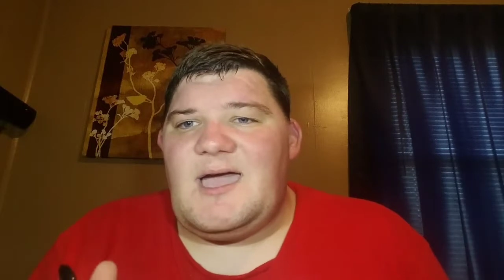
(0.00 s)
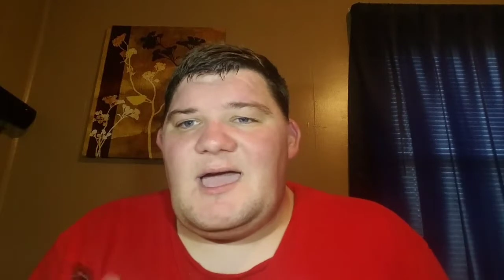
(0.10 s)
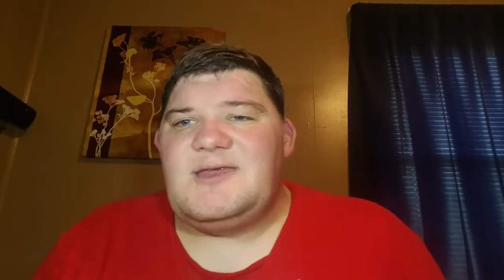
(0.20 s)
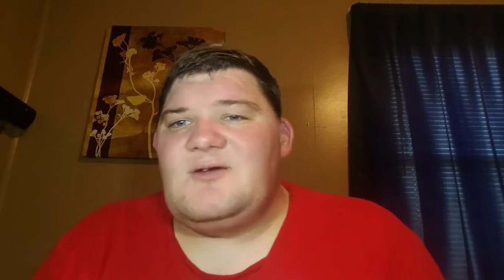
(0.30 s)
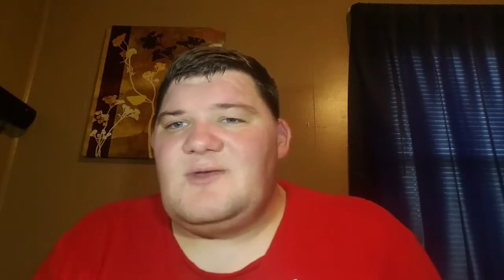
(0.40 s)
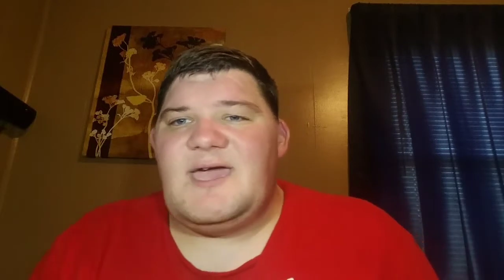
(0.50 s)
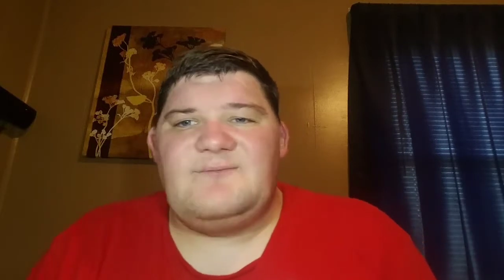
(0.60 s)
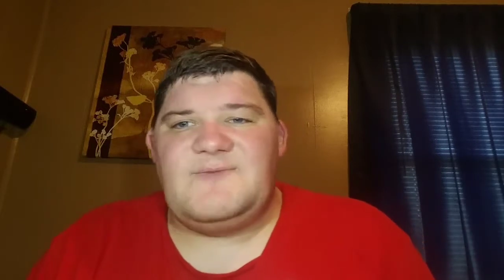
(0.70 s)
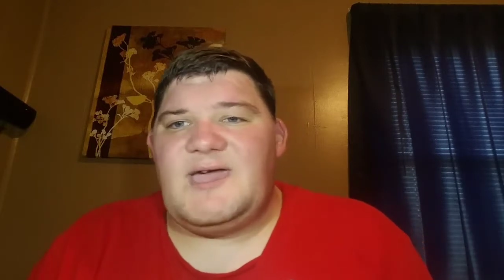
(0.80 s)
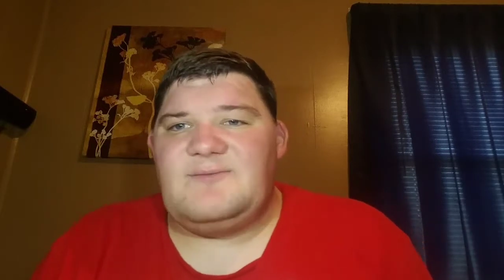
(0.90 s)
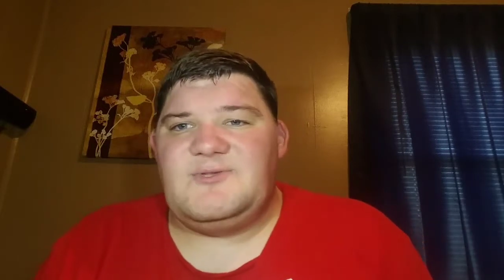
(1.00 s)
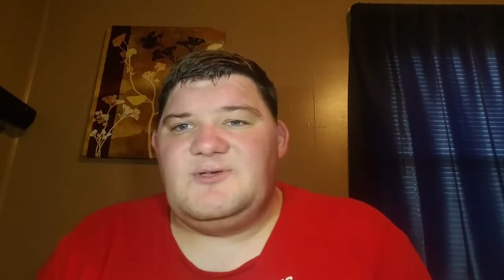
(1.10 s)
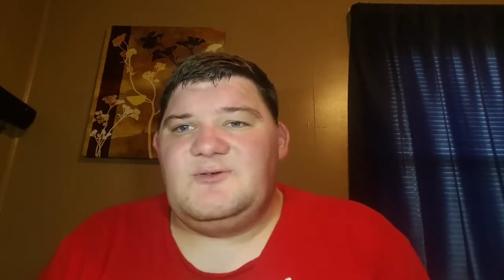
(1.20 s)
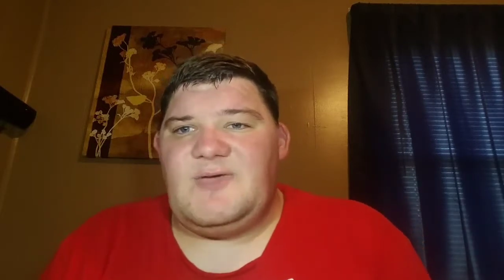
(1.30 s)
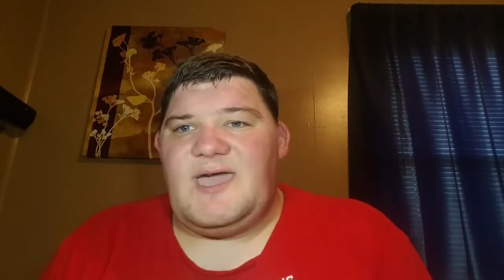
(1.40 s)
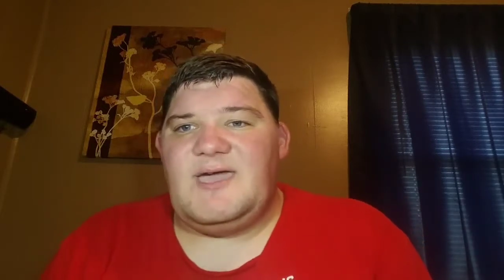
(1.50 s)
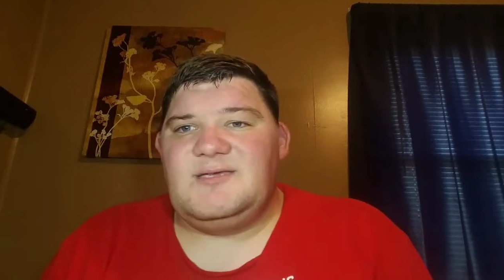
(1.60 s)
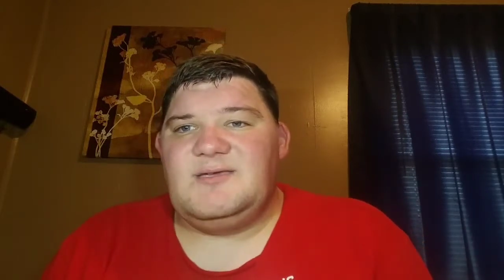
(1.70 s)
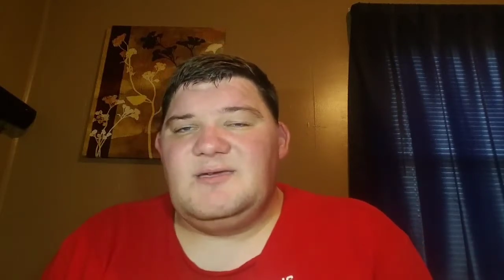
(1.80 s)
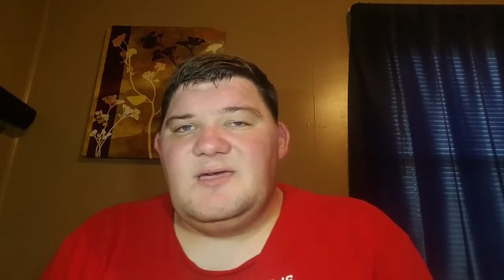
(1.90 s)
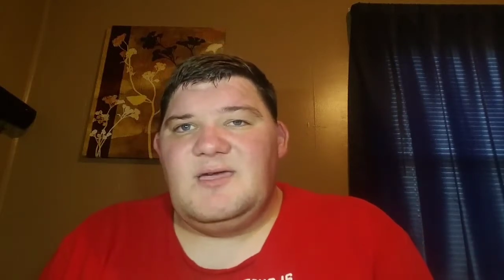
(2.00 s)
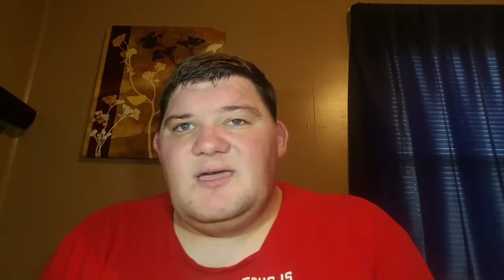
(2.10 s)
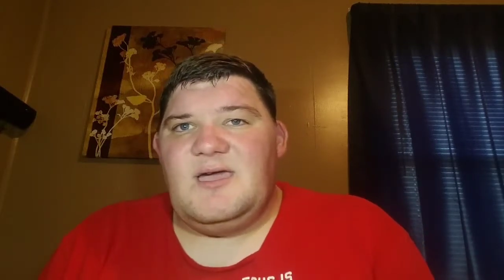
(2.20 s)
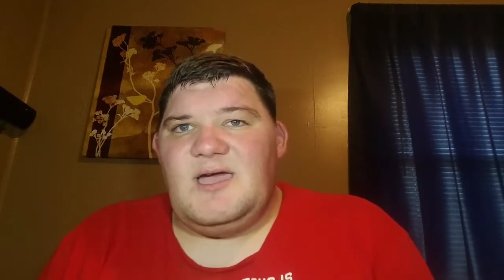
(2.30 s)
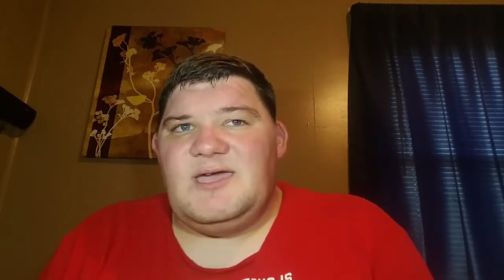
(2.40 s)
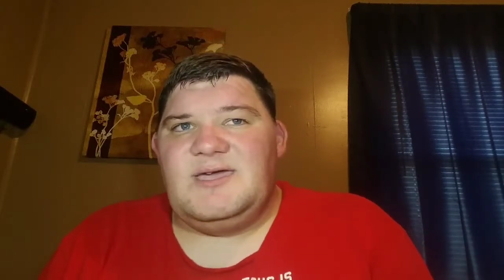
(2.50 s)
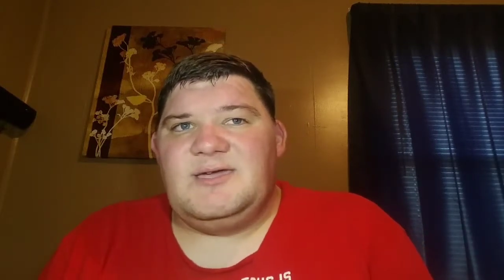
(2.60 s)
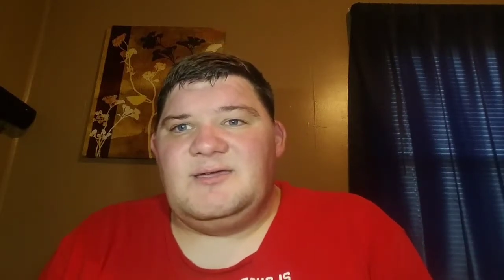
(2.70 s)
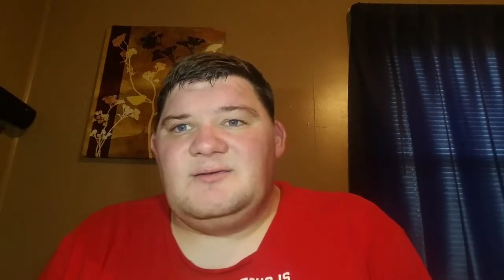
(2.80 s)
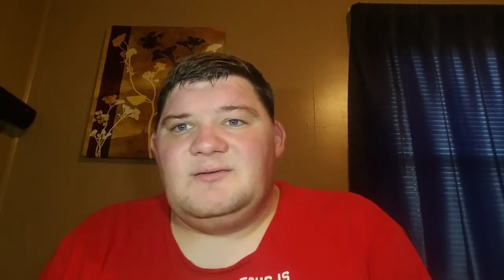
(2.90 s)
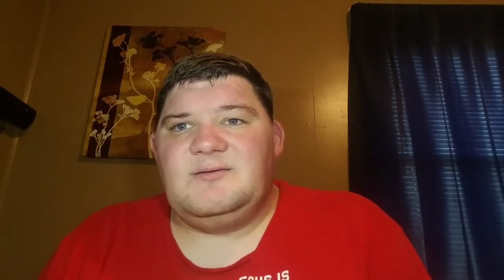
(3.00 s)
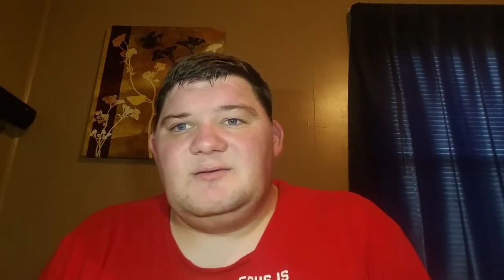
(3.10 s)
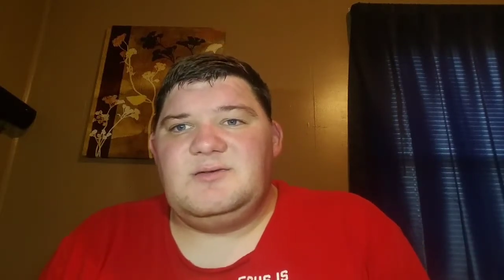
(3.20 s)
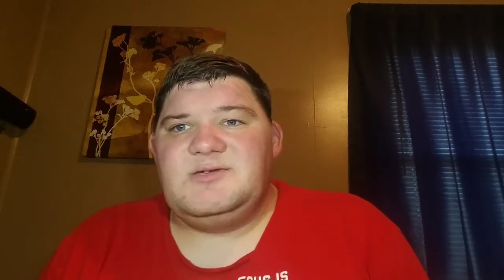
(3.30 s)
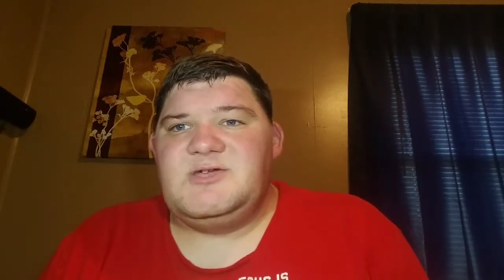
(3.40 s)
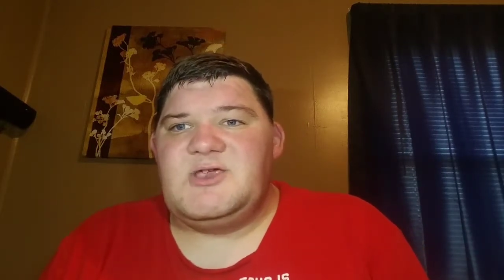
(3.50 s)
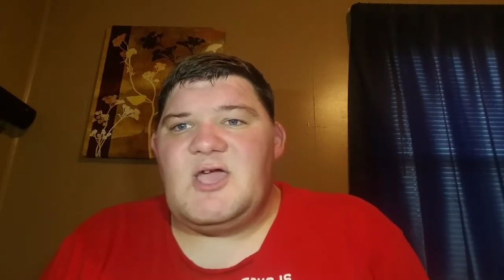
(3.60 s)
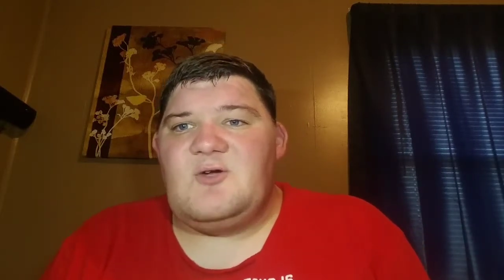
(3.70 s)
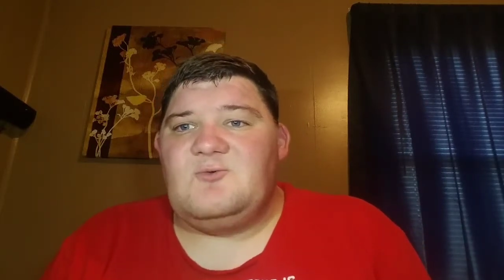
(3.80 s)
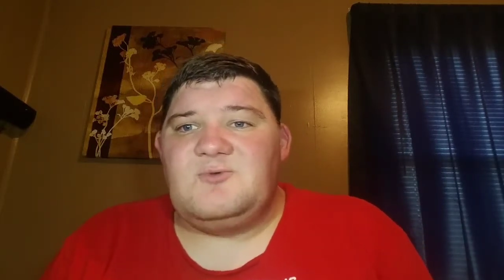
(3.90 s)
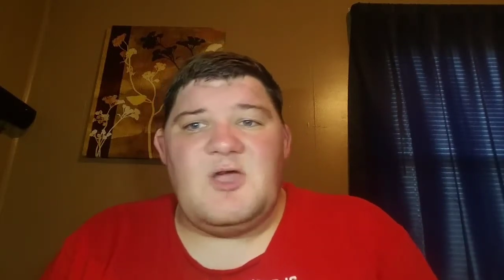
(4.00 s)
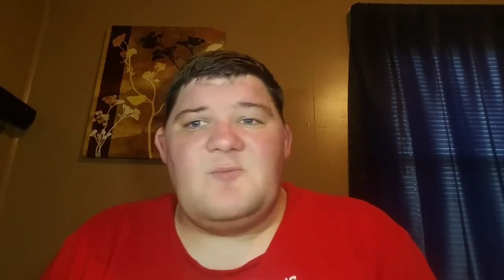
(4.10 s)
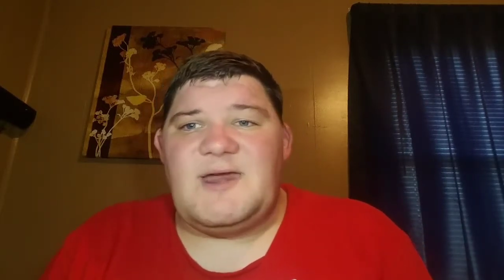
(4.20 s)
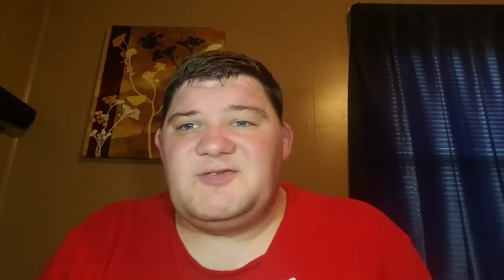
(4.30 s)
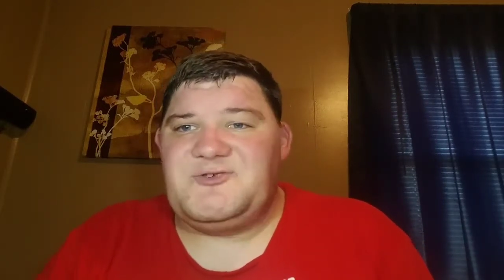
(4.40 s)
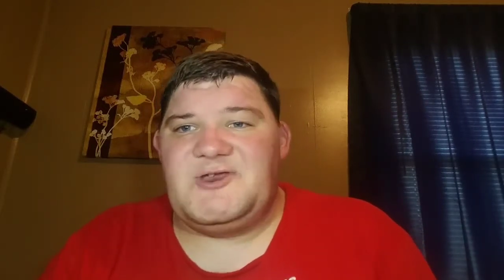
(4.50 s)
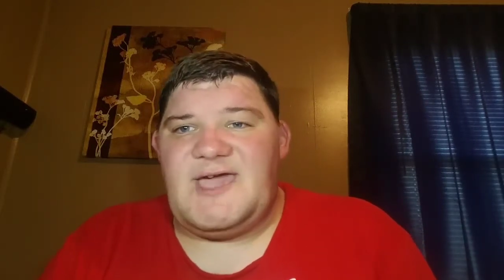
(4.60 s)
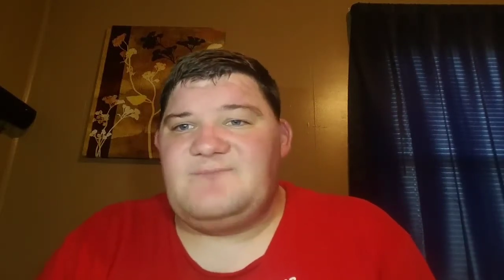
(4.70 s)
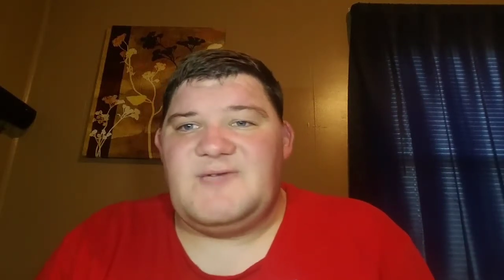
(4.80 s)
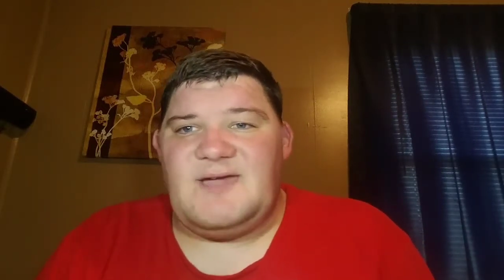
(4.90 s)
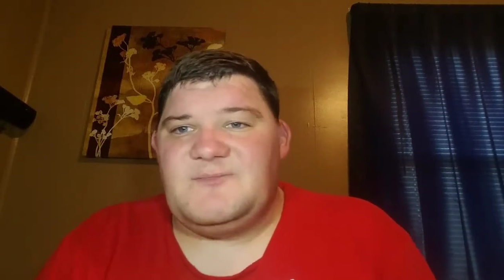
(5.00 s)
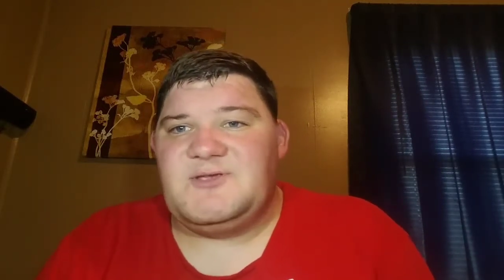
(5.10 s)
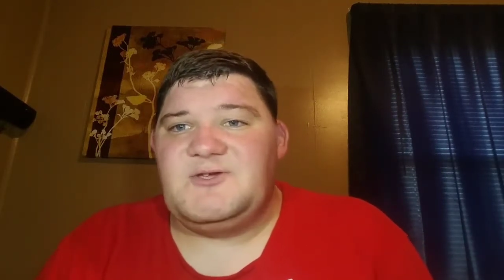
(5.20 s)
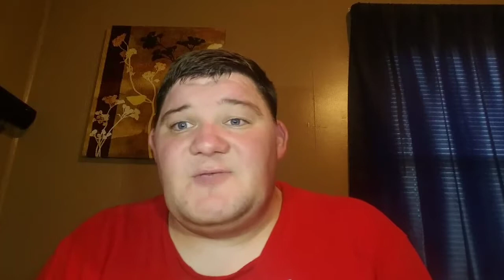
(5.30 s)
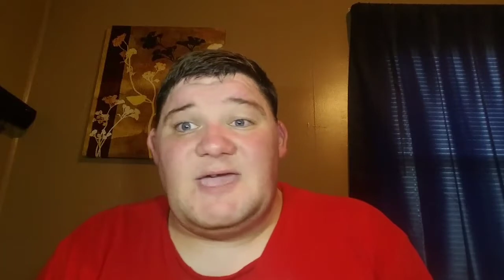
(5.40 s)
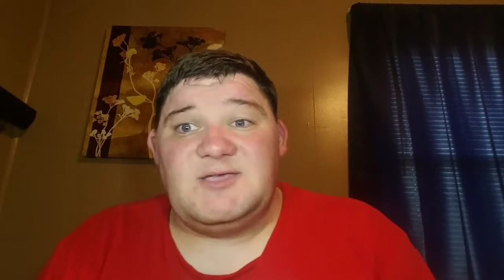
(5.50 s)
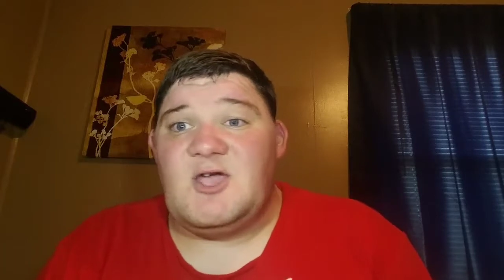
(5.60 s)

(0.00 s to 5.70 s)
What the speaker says: I don't have time to do that. And, you know, nobody should have time to do that.